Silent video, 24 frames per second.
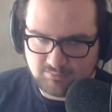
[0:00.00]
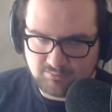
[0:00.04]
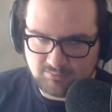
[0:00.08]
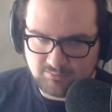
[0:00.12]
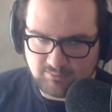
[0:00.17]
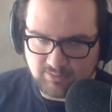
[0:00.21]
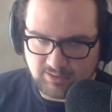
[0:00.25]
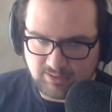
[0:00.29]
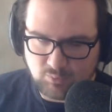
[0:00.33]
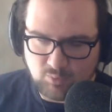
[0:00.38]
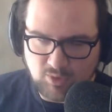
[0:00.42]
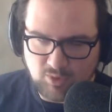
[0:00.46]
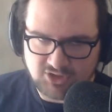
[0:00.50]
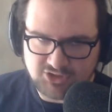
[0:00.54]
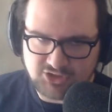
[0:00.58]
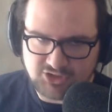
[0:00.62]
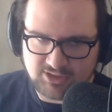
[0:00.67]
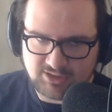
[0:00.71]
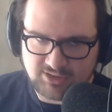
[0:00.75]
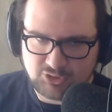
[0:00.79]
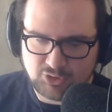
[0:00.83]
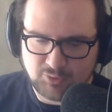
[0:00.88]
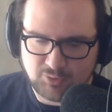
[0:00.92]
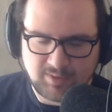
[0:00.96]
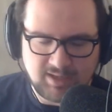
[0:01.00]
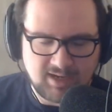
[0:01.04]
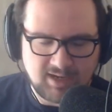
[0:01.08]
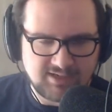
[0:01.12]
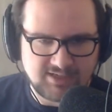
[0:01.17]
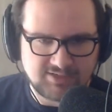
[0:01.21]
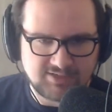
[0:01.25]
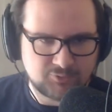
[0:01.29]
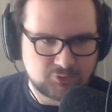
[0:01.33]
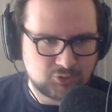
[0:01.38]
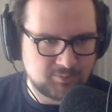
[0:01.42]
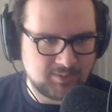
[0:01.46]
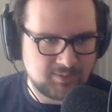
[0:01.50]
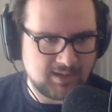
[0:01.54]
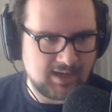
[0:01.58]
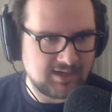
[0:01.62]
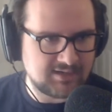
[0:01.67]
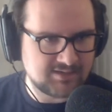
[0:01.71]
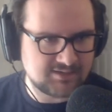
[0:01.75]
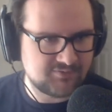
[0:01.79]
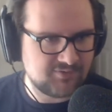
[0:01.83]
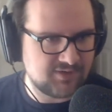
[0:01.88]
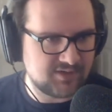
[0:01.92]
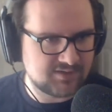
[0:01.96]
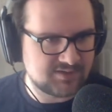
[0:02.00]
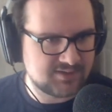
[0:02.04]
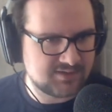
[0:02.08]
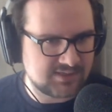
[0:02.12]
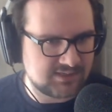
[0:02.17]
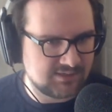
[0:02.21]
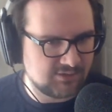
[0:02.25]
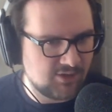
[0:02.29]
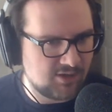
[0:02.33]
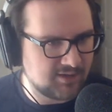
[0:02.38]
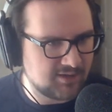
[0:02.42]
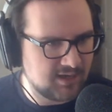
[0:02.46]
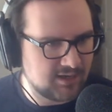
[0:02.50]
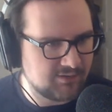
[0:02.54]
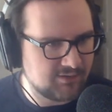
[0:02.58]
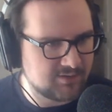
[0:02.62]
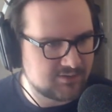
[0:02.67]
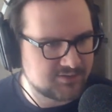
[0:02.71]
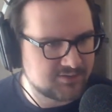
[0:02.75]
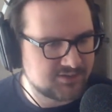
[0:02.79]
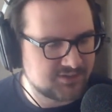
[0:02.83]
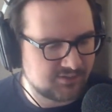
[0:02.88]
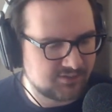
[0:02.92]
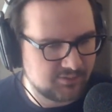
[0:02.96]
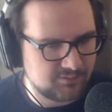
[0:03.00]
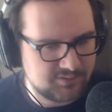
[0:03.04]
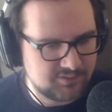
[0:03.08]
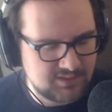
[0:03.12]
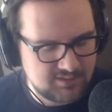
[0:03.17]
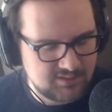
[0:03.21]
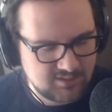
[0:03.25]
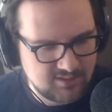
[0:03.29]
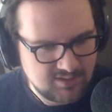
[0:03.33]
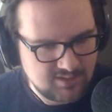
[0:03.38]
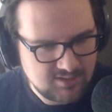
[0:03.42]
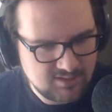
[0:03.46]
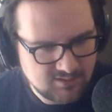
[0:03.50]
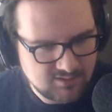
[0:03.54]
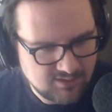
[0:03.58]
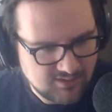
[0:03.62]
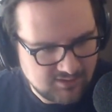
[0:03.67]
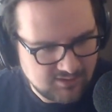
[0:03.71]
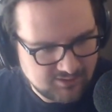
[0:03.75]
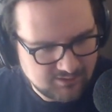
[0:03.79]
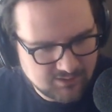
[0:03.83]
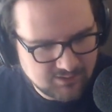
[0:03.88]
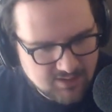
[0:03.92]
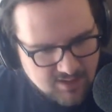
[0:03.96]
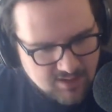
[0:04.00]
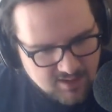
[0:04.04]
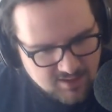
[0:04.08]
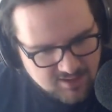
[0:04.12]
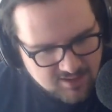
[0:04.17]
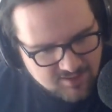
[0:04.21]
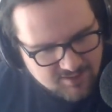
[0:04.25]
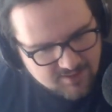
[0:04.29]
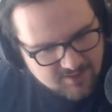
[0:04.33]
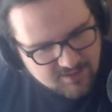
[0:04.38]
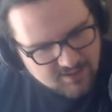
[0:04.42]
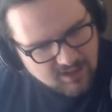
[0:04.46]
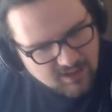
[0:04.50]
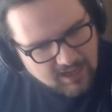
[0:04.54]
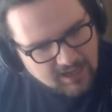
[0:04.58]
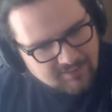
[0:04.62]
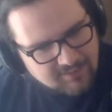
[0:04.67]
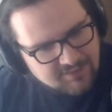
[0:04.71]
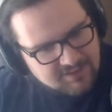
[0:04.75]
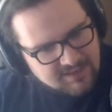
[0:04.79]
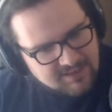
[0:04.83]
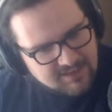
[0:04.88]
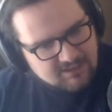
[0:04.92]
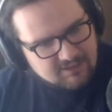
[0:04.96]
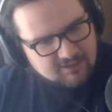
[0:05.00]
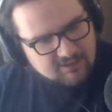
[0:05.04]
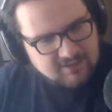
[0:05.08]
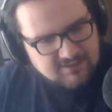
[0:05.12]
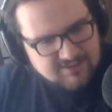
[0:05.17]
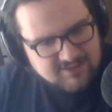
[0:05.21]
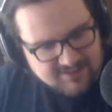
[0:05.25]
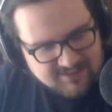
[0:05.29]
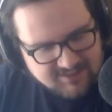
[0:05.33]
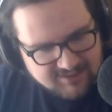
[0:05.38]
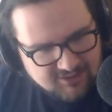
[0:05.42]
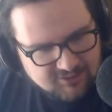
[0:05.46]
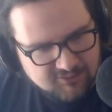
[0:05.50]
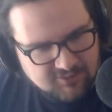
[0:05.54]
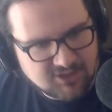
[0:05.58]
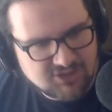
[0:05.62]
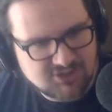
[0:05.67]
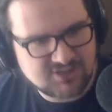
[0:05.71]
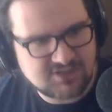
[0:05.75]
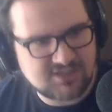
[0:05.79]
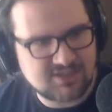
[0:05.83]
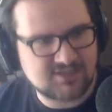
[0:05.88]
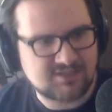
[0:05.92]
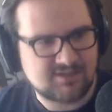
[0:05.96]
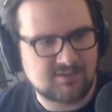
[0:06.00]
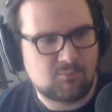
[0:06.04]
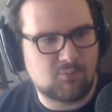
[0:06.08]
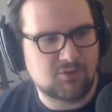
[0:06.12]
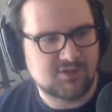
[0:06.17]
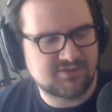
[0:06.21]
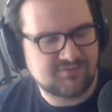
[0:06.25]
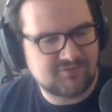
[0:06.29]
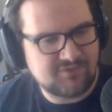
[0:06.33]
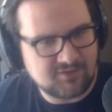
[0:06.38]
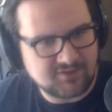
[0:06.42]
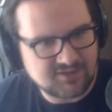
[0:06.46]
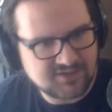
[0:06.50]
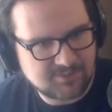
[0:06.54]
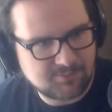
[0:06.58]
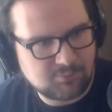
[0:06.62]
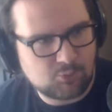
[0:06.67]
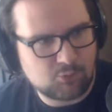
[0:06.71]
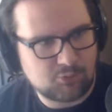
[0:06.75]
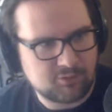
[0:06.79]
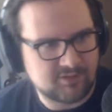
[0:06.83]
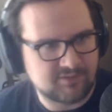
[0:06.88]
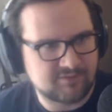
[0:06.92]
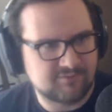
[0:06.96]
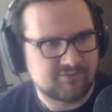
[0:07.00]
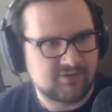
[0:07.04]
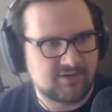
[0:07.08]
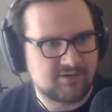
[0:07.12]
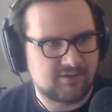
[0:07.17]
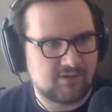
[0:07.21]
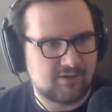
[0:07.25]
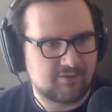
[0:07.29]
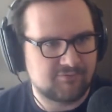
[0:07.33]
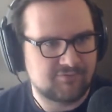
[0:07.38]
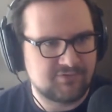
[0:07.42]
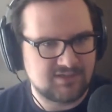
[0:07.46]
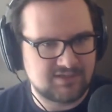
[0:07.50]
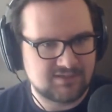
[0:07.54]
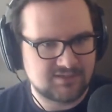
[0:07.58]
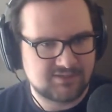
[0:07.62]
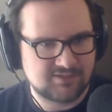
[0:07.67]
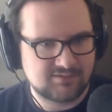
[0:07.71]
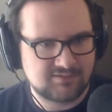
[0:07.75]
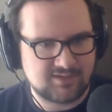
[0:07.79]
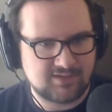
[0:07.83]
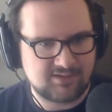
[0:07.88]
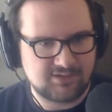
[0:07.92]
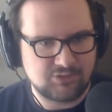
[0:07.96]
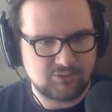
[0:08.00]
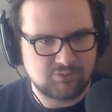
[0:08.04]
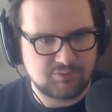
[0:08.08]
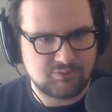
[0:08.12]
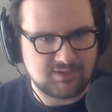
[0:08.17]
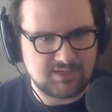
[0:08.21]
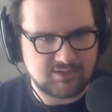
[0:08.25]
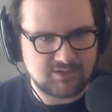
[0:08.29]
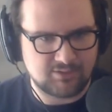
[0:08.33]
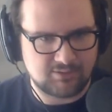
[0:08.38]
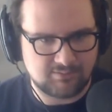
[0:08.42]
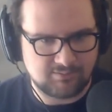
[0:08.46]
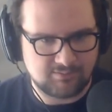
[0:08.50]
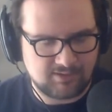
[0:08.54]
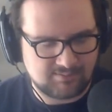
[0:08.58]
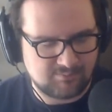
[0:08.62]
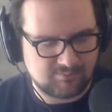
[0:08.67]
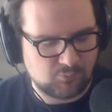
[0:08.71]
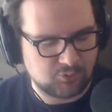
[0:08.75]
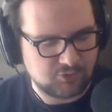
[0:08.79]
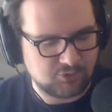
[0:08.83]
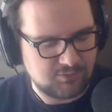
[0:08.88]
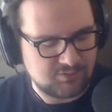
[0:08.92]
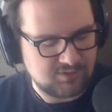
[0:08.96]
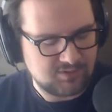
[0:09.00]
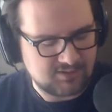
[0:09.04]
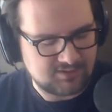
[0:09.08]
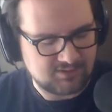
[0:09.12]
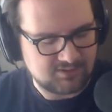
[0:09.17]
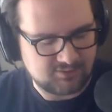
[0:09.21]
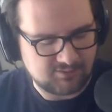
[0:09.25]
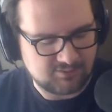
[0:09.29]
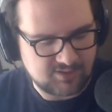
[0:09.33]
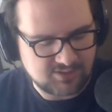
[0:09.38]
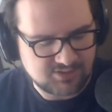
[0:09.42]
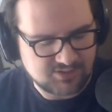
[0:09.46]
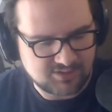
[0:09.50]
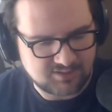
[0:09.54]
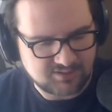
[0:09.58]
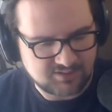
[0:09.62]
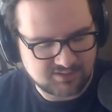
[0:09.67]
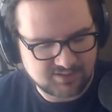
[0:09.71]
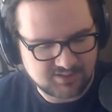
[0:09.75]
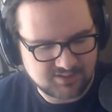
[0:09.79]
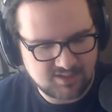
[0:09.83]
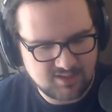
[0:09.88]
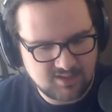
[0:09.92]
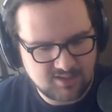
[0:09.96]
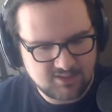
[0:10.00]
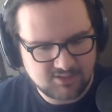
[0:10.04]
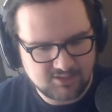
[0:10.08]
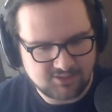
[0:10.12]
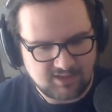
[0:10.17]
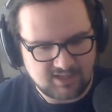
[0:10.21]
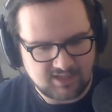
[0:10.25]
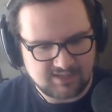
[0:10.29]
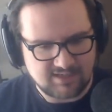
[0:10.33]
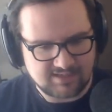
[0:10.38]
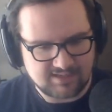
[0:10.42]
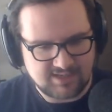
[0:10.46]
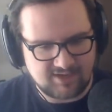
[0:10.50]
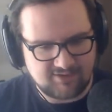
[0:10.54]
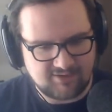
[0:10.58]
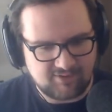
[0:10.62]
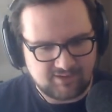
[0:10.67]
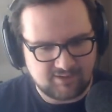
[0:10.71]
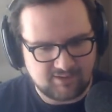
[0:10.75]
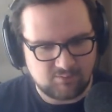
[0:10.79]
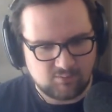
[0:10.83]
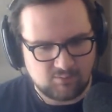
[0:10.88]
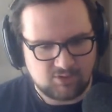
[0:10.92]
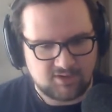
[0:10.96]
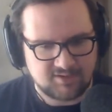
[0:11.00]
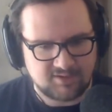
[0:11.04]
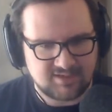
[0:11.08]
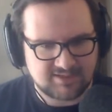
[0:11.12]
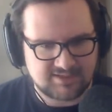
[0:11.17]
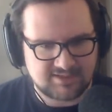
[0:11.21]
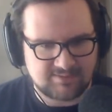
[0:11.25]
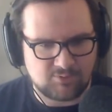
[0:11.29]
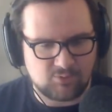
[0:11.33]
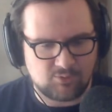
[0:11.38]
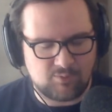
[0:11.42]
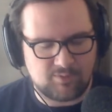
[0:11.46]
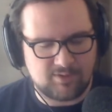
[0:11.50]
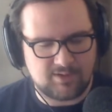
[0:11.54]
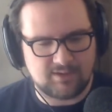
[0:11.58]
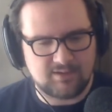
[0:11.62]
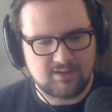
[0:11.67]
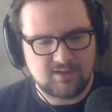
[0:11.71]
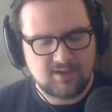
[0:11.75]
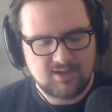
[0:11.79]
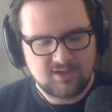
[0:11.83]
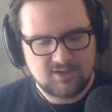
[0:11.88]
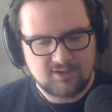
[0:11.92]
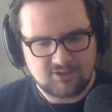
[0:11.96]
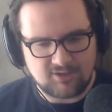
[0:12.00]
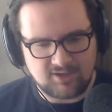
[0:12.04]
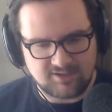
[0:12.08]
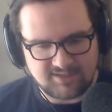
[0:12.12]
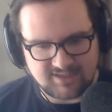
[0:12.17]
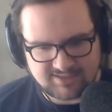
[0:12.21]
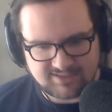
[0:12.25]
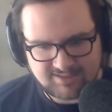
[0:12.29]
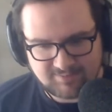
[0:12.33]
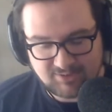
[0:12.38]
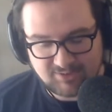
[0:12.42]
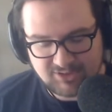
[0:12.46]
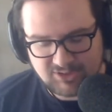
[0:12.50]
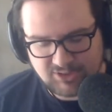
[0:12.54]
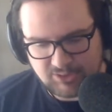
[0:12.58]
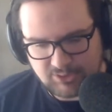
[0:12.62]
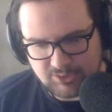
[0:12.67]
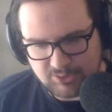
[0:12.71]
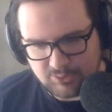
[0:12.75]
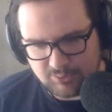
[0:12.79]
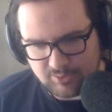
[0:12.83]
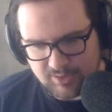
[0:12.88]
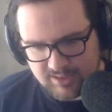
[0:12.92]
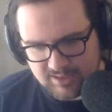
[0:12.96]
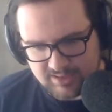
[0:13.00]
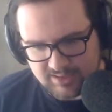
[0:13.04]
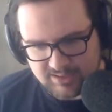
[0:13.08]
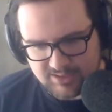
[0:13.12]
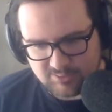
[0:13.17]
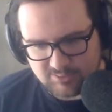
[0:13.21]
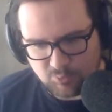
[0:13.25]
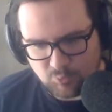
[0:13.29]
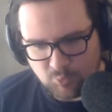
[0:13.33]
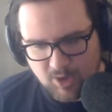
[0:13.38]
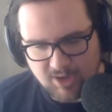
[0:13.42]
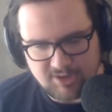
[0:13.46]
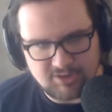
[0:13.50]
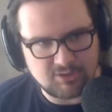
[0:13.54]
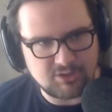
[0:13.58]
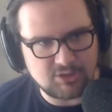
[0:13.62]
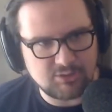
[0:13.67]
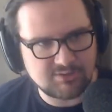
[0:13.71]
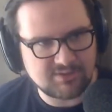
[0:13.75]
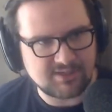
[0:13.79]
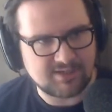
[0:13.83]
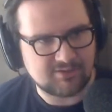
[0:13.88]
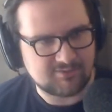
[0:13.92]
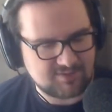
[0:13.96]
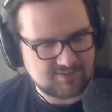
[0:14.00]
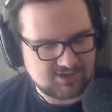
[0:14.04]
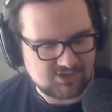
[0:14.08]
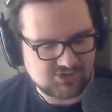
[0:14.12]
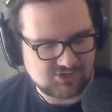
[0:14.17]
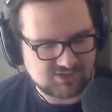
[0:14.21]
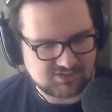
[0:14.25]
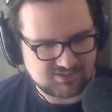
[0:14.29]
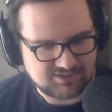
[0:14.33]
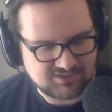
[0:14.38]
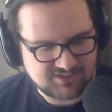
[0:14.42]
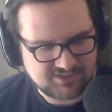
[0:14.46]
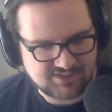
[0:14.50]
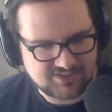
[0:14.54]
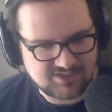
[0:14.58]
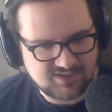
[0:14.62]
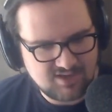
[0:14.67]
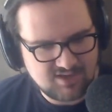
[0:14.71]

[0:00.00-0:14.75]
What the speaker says: like watching Kubernetes for Kubernetes events and logging those to Loki. And the existing integration system wasn't very supportive of these kind of unique or like more unique integrations. So that's kind of like context number one. Context number two is when you use integrations